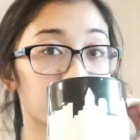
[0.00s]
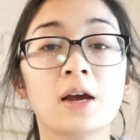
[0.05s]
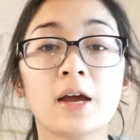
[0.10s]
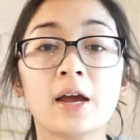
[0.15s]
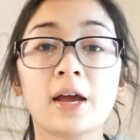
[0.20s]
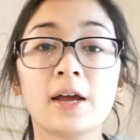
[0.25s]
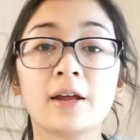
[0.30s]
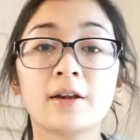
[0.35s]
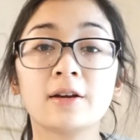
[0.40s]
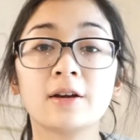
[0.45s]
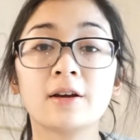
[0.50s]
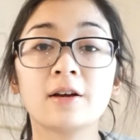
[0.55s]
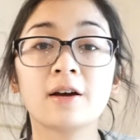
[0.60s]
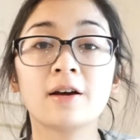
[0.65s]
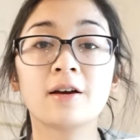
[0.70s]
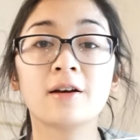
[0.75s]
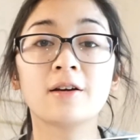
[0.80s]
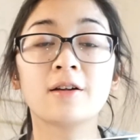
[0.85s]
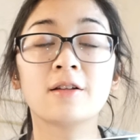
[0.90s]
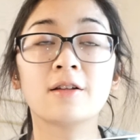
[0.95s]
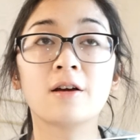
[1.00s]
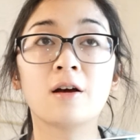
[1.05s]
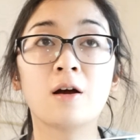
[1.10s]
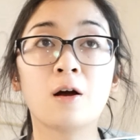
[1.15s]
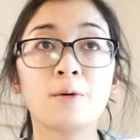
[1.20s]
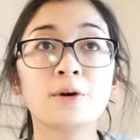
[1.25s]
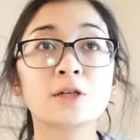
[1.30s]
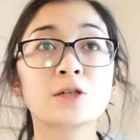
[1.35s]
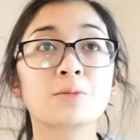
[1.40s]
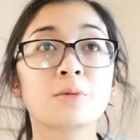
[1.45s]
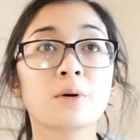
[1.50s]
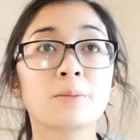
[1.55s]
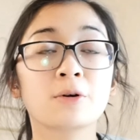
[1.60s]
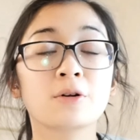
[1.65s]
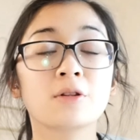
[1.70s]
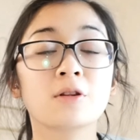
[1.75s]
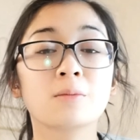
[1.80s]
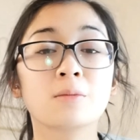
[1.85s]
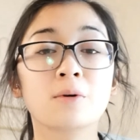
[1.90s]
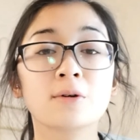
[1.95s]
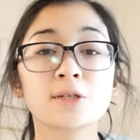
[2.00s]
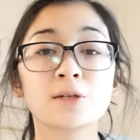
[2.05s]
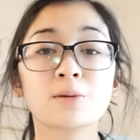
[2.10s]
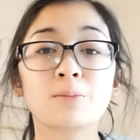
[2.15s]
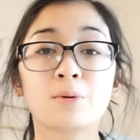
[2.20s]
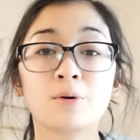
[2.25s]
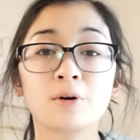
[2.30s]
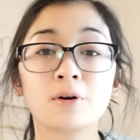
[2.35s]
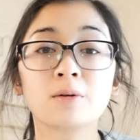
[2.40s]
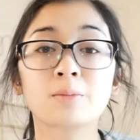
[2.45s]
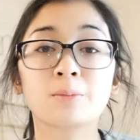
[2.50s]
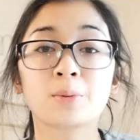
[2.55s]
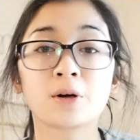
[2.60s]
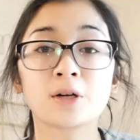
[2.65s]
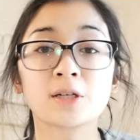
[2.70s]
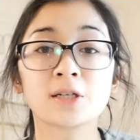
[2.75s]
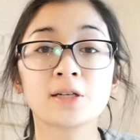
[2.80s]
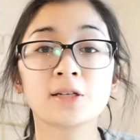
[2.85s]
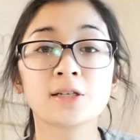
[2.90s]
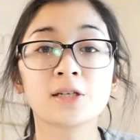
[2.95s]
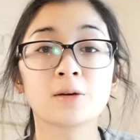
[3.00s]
And always remember, the most important person's